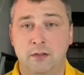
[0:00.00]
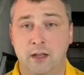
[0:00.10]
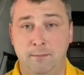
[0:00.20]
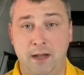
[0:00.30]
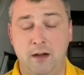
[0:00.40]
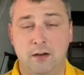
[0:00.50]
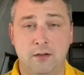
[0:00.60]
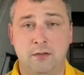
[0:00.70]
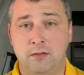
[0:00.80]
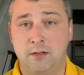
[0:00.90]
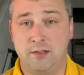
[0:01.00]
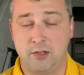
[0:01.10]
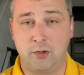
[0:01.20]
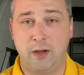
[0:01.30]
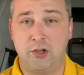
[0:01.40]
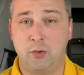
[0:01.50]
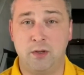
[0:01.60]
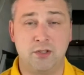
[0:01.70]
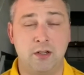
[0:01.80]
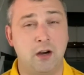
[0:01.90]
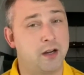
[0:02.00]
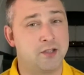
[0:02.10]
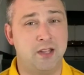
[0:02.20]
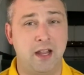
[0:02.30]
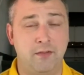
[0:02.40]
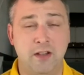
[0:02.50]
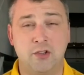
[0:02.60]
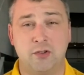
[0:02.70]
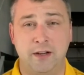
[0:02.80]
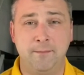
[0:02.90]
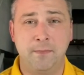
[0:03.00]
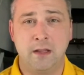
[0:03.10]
in Peter's situation, was the darkest day of history.